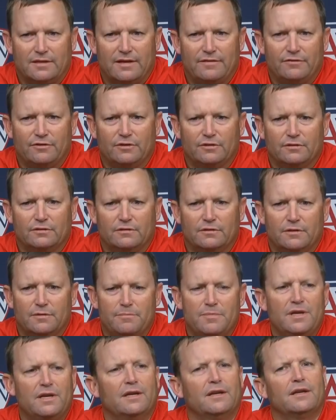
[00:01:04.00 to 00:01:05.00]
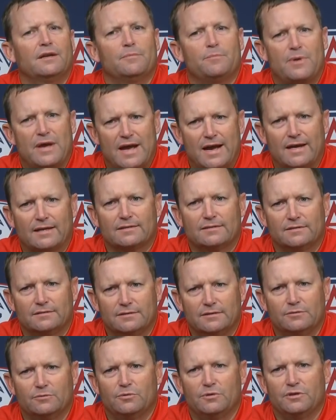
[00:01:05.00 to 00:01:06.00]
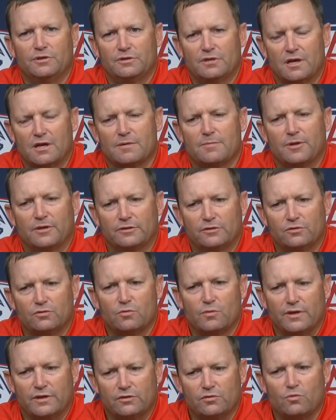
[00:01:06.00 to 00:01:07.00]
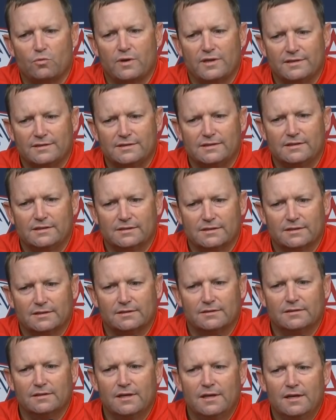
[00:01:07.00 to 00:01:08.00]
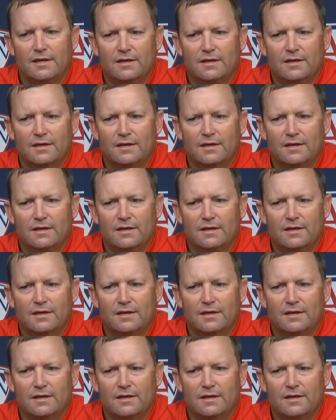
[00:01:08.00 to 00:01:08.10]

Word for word: have an immediate impact when you talk about the 2020 season